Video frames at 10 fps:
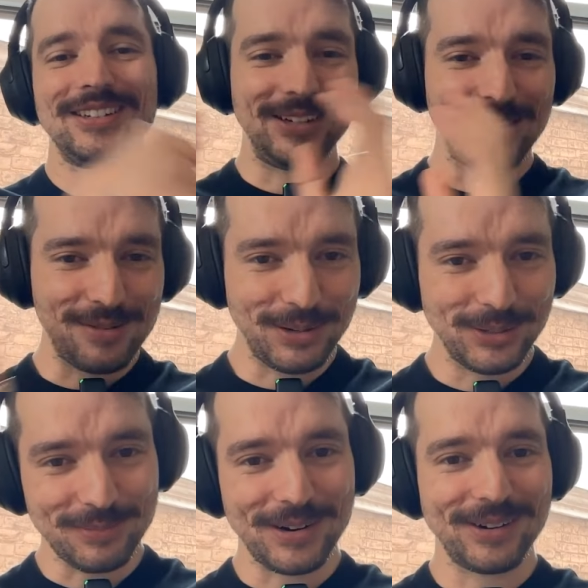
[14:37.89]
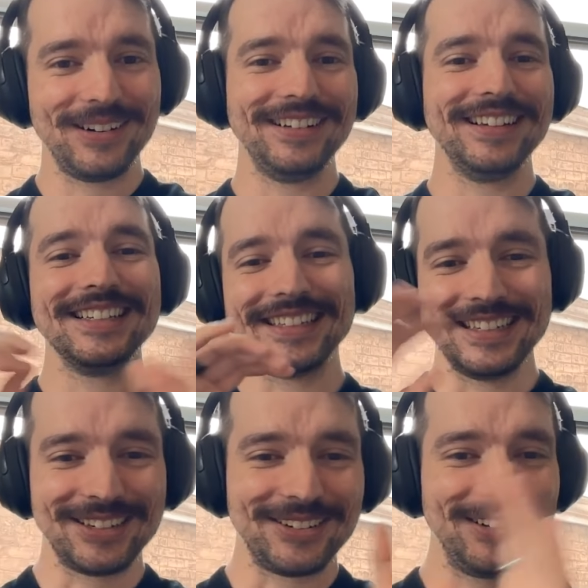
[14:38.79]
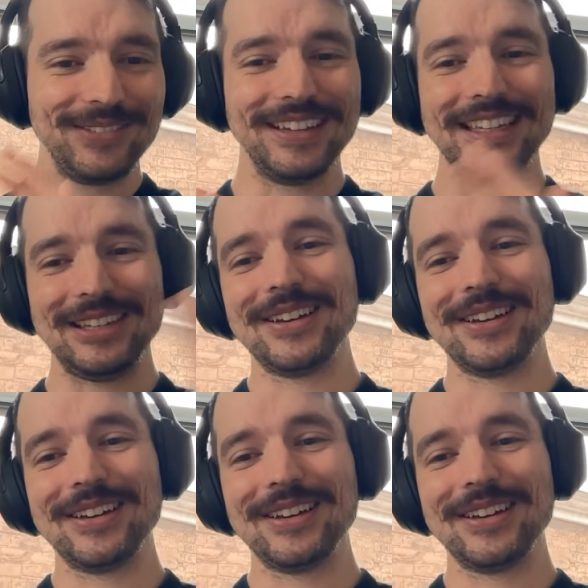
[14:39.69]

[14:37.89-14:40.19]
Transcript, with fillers: and you're a postmodernist," and sort of like you